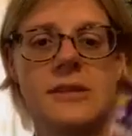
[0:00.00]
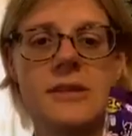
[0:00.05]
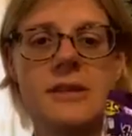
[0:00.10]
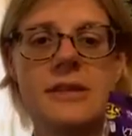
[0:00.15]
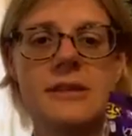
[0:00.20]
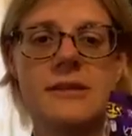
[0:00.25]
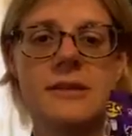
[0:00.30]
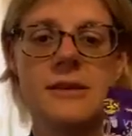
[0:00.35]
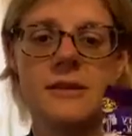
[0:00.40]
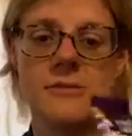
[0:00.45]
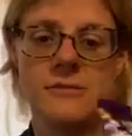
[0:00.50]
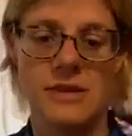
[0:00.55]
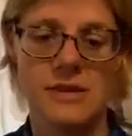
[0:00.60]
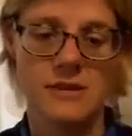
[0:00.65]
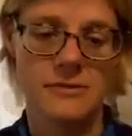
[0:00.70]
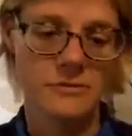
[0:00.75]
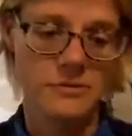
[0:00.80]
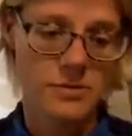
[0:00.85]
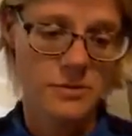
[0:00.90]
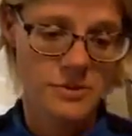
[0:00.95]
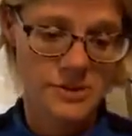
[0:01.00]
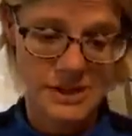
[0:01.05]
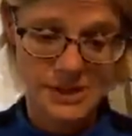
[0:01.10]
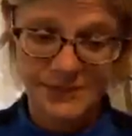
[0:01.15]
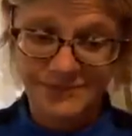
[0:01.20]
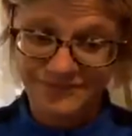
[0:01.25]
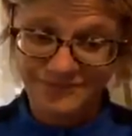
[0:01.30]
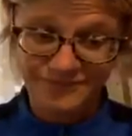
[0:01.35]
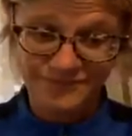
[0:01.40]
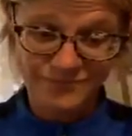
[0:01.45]
in this at what was
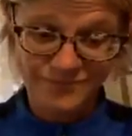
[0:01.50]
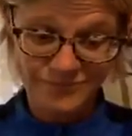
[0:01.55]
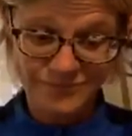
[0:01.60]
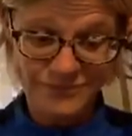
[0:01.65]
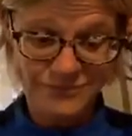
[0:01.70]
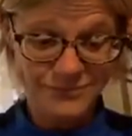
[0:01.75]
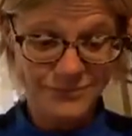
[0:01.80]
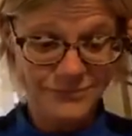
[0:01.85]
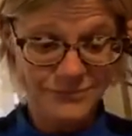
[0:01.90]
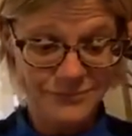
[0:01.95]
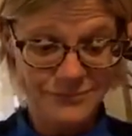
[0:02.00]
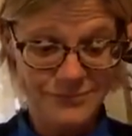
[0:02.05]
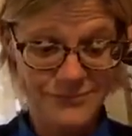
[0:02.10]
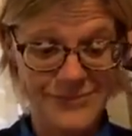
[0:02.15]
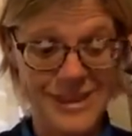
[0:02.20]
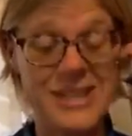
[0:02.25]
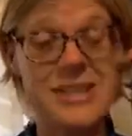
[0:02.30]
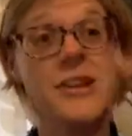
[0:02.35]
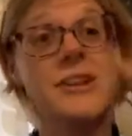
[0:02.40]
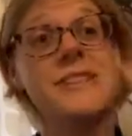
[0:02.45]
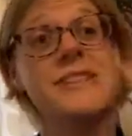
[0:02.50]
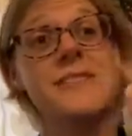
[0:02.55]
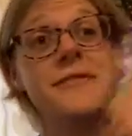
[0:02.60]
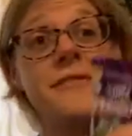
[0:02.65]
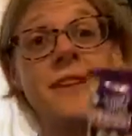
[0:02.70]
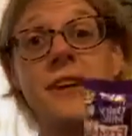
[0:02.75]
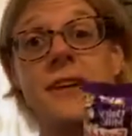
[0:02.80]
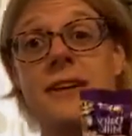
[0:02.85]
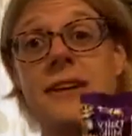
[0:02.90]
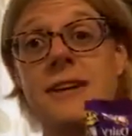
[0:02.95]
it,
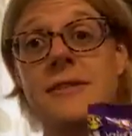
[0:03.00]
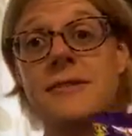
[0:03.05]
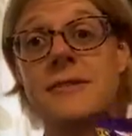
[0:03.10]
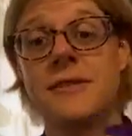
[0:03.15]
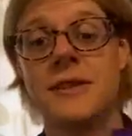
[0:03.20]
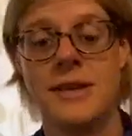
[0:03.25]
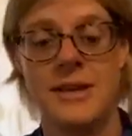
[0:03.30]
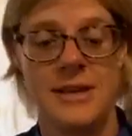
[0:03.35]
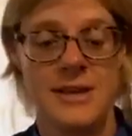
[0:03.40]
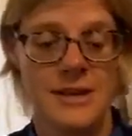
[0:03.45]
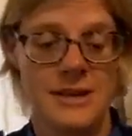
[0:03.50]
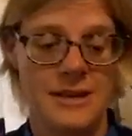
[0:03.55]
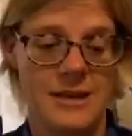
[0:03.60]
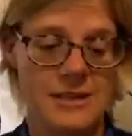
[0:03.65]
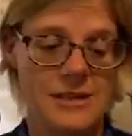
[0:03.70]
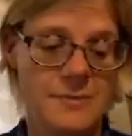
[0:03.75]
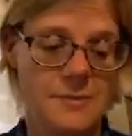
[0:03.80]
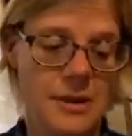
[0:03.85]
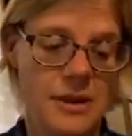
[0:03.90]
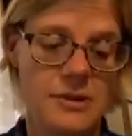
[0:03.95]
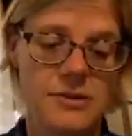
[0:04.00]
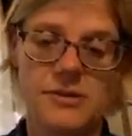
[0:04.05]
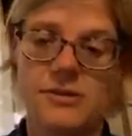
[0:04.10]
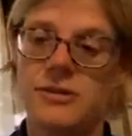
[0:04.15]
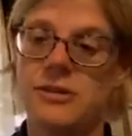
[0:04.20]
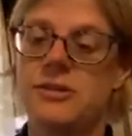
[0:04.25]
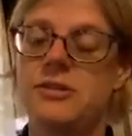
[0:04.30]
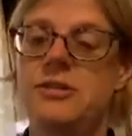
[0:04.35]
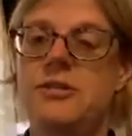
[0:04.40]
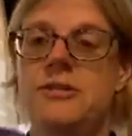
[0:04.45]
95, as
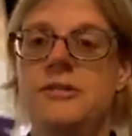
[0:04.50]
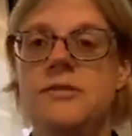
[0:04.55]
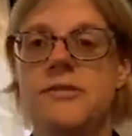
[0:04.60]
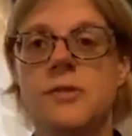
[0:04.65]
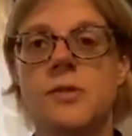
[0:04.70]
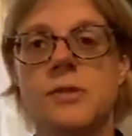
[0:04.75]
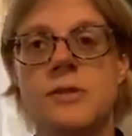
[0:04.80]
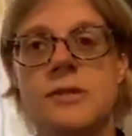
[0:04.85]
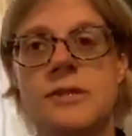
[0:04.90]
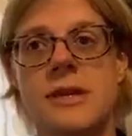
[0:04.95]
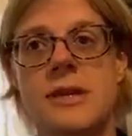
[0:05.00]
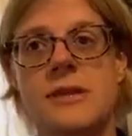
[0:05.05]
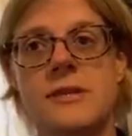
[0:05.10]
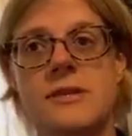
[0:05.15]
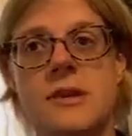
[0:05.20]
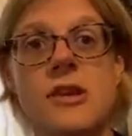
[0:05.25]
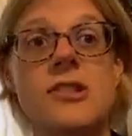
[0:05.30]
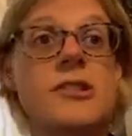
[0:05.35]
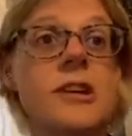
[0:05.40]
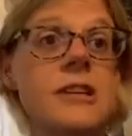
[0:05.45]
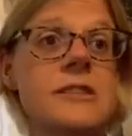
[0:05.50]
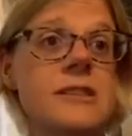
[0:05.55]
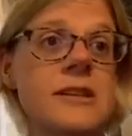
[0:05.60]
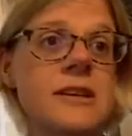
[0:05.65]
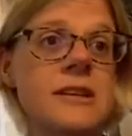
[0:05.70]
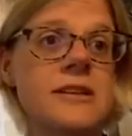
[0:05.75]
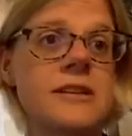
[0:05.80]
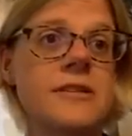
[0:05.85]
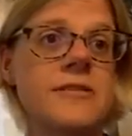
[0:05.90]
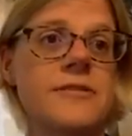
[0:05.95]
opposed to 240, so
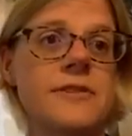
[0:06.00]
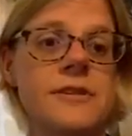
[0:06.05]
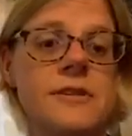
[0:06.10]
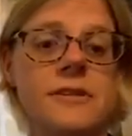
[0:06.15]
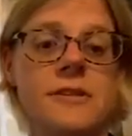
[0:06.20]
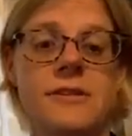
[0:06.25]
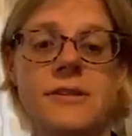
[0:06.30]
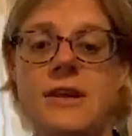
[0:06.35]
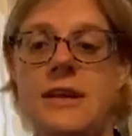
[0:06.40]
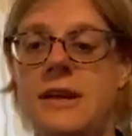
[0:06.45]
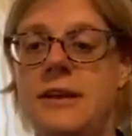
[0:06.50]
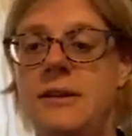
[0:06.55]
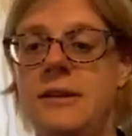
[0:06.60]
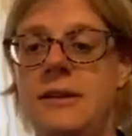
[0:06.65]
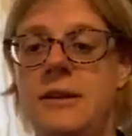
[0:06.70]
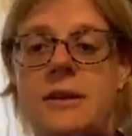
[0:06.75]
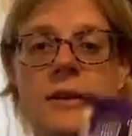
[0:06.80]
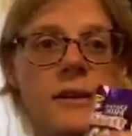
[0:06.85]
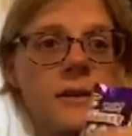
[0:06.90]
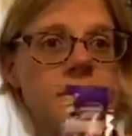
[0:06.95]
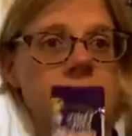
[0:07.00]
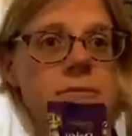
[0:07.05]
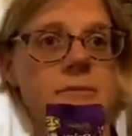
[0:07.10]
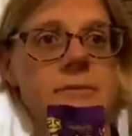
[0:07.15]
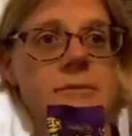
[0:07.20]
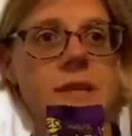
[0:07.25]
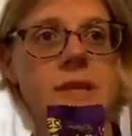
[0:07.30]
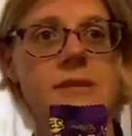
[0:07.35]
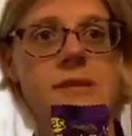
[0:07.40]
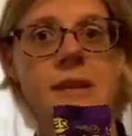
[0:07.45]
drastically different, that
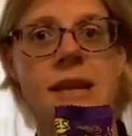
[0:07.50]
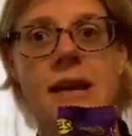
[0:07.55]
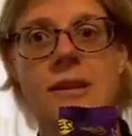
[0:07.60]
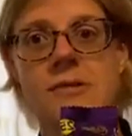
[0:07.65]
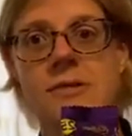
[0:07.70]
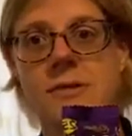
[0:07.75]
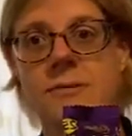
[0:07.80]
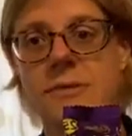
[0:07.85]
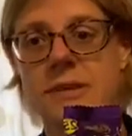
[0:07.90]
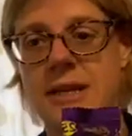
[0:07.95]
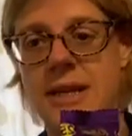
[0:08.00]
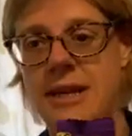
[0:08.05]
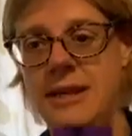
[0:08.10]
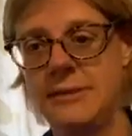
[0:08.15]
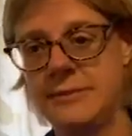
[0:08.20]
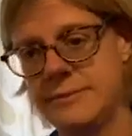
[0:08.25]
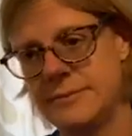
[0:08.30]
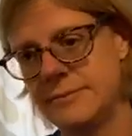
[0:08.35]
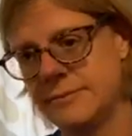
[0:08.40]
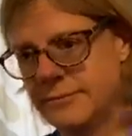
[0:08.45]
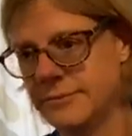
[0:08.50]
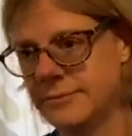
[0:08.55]
this allows somebody